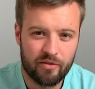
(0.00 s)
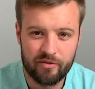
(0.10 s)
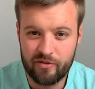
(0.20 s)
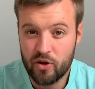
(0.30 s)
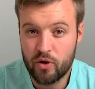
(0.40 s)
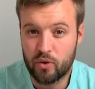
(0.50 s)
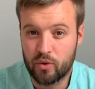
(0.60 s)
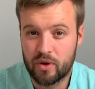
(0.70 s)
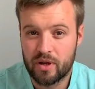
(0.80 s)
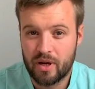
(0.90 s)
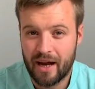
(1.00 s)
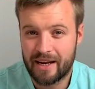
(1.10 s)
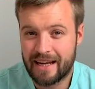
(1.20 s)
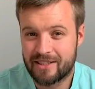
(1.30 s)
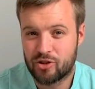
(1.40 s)
viewed
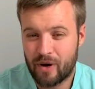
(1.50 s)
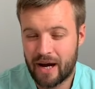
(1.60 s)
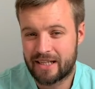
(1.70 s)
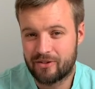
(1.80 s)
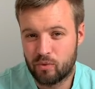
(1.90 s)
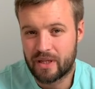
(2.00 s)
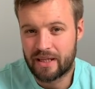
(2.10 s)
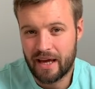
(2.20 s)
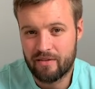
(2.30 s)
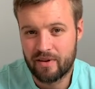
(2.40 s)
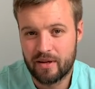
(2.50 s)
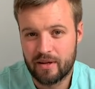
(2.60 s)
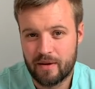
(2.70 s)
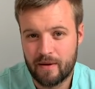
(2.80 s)
and interacted with David.